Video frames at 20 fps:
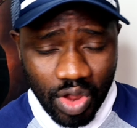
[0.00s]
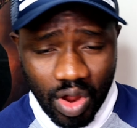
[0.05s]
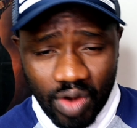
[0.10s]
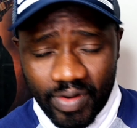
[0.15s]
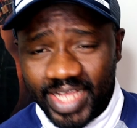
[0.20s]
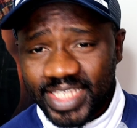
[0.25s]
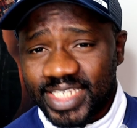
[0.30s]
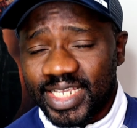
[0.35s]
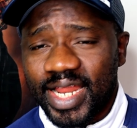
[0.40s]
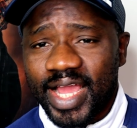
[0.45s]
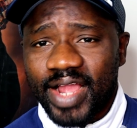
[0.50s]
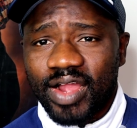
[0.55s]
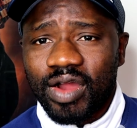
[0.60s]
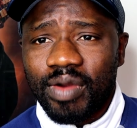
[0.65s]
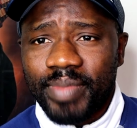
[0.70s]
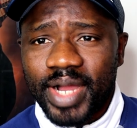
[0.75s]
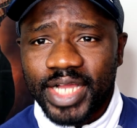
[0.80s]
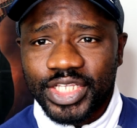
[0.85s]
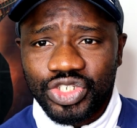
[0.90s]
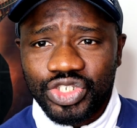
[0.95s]
Alright, till I
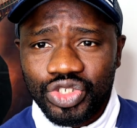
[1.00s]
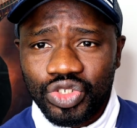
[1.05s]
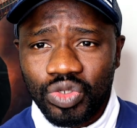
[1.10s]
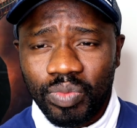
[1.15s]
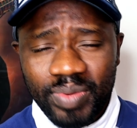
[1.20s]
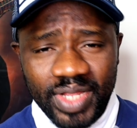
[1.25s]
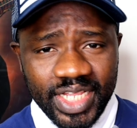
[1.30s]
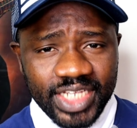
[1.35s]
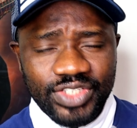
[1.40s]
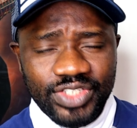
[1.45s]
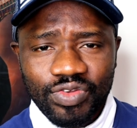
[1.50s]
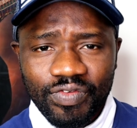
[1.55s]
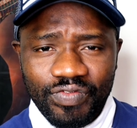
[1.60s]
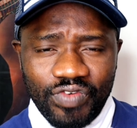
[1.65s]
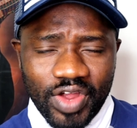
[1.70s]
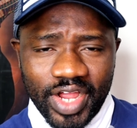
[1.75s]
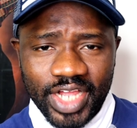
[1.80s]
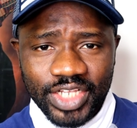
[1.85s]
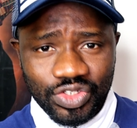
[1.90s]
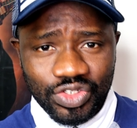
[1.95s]
come back to you, please don't
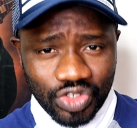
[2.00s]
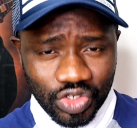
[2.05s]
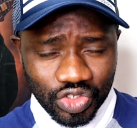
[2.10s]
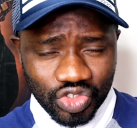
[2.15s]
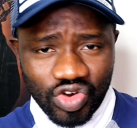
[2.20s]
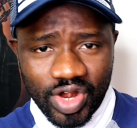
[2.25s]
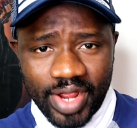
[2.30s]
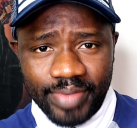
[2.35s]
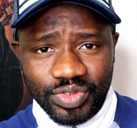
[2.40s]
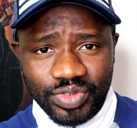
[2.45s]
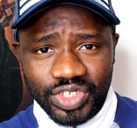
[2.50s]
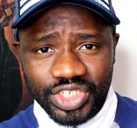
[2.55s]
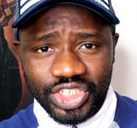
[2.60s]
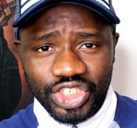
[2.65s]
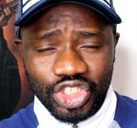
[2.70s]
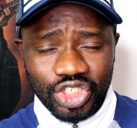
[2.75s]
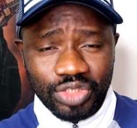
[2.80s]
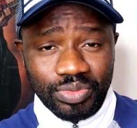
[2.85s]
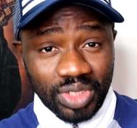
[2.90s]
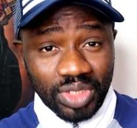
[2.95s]
forget to subscribe to this
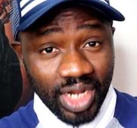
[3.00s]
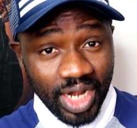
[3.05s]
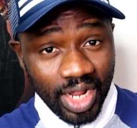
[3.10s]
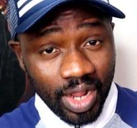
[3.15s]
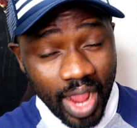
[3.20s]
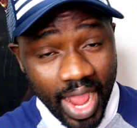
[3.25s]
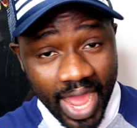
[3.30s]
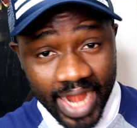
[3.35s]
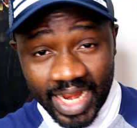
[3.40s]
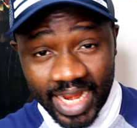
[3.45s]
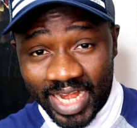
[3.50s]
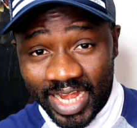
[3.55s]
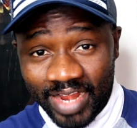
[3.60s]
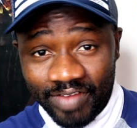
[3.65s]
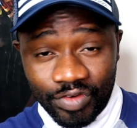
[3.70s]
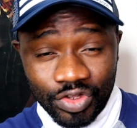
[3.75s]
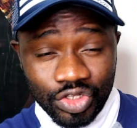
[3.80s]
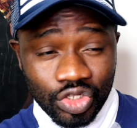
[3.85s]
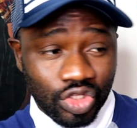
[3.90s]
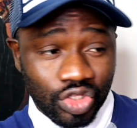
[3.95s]
YouTube channel and
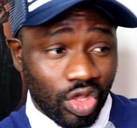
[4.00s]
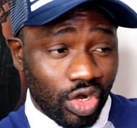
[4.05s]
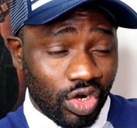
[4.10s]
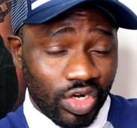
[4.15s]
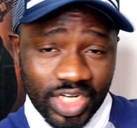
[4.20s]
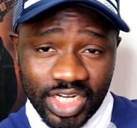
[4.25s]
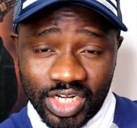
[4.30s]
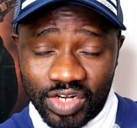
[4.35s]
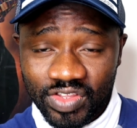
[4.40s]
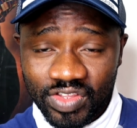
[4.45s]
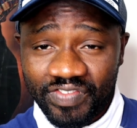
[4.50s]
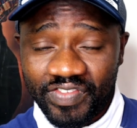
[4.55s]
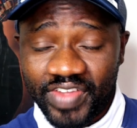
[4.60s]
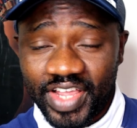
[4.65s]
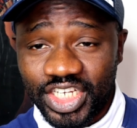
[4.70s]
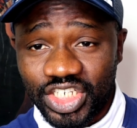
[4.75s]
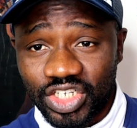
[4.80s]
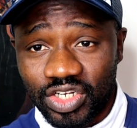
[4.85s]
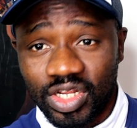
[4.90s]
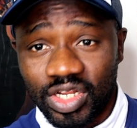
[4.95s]
endeavor to turn on the
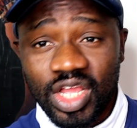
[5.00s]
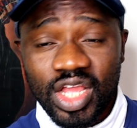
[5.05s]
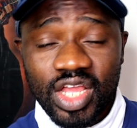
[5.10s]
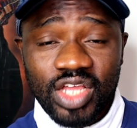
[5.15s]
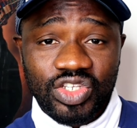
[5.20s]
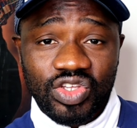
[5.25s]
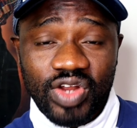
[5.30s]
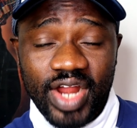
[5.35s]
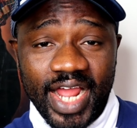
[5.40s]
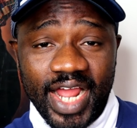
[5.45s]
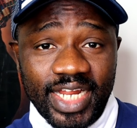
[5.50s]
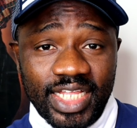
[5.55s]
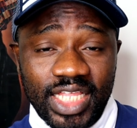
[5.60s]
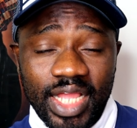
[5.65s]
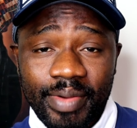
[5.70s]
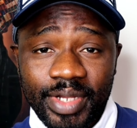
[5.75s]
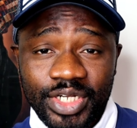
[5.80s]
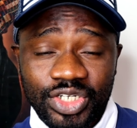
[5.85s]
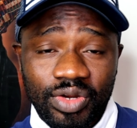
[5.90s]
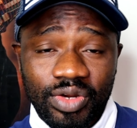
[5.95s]
notification so that
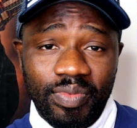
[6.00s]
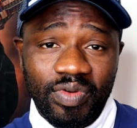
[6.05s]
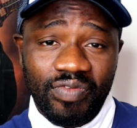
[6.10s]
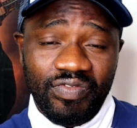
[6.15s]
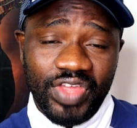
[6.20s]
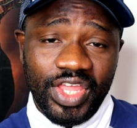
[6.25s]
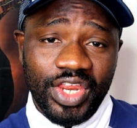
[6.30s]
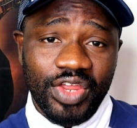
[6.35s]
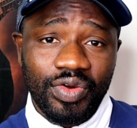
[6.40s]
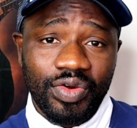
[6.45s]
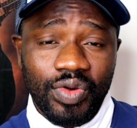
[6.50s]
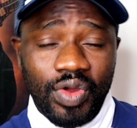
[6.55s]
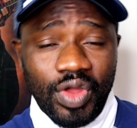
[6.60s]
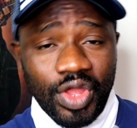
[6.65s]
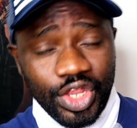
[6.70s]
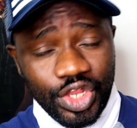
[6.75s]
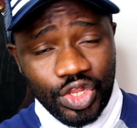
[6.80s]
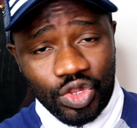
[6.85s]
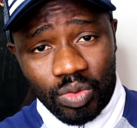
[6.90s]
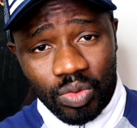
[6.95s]
anytime I drop a video,
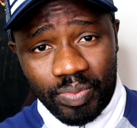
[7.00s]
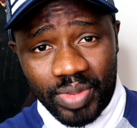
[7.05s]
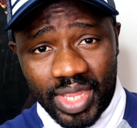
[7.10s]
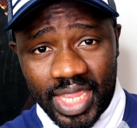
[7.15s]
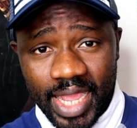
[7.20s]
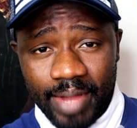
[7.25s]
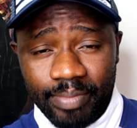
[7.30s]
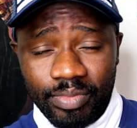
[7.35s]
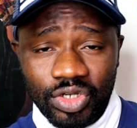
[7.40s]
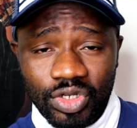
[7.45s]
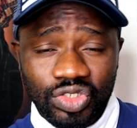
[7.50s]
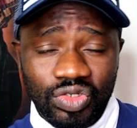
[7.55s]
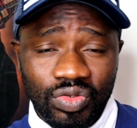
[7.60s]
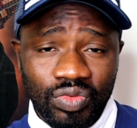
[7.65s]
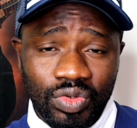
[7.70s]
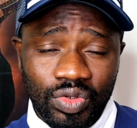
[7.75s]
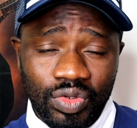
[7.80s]
you'll be among